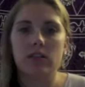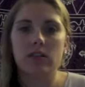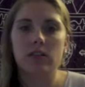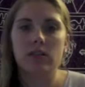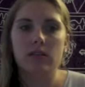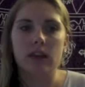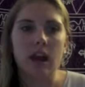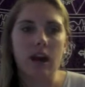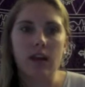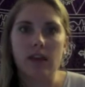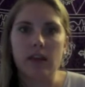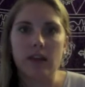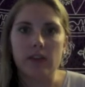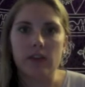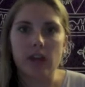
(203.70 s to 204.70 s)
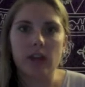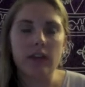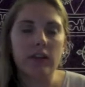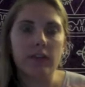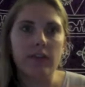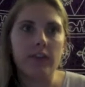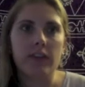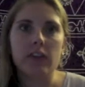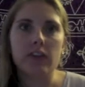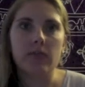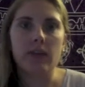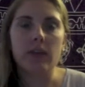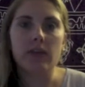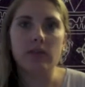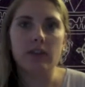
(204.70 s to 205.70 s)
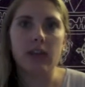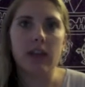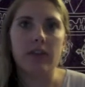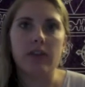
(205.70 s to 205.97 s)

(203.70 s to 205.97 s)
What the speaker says: college. I need to finish my own life.